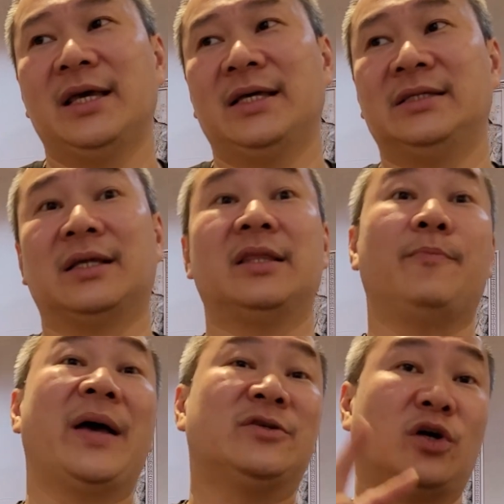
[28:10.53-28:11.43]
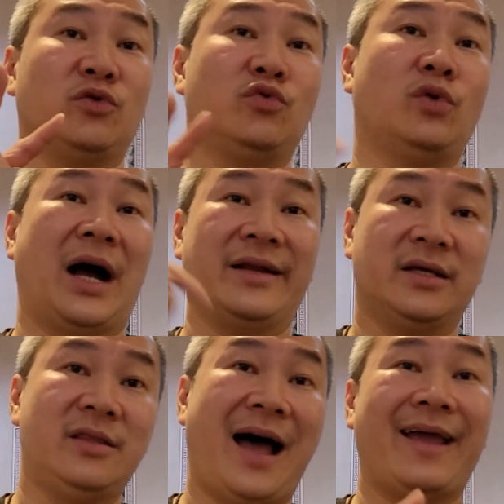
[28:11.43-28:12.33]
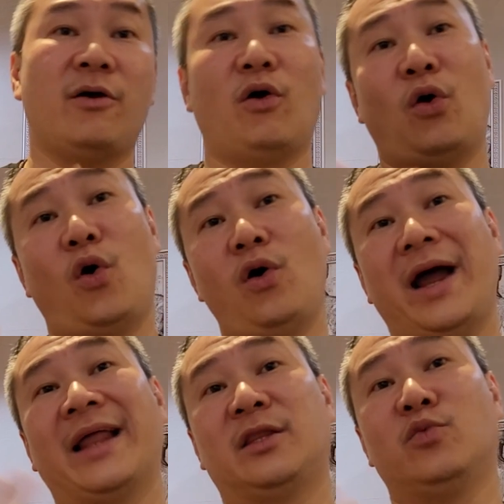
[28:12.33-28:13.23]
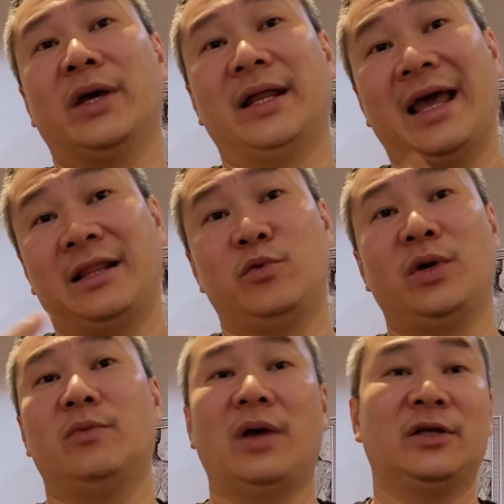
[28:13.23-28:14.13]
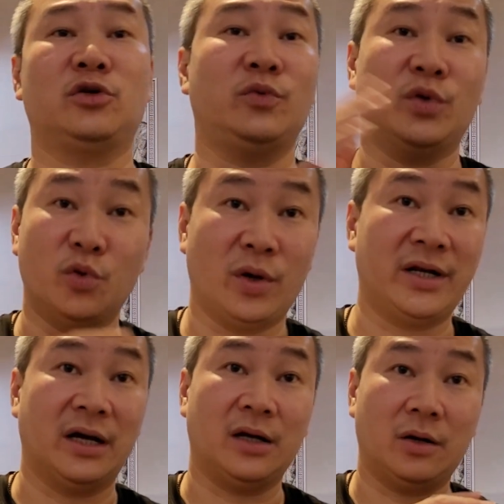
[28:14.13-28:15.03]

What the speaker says: is depends on to either die or activate. Actually, we don't want the